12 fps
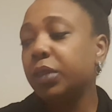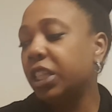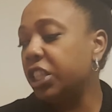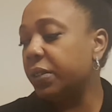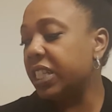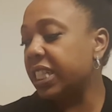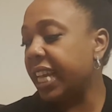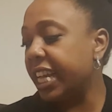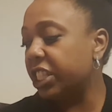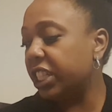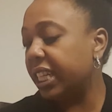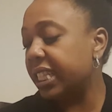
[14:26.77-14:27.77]
she was just
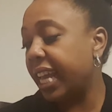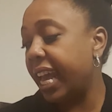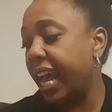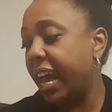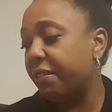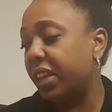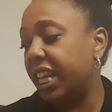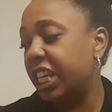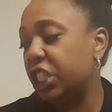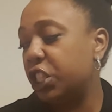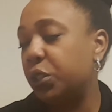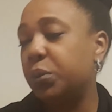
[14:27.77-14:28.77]
saying she doesn't have an
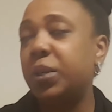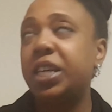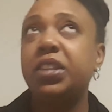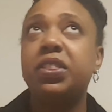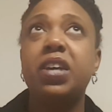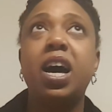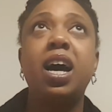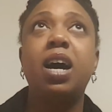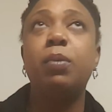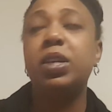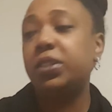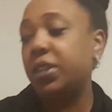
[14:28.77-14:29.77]
issue with,
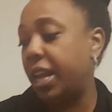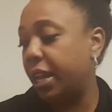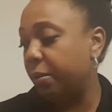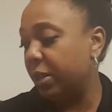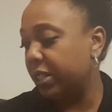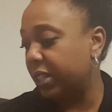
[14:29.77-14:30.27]
what's her name?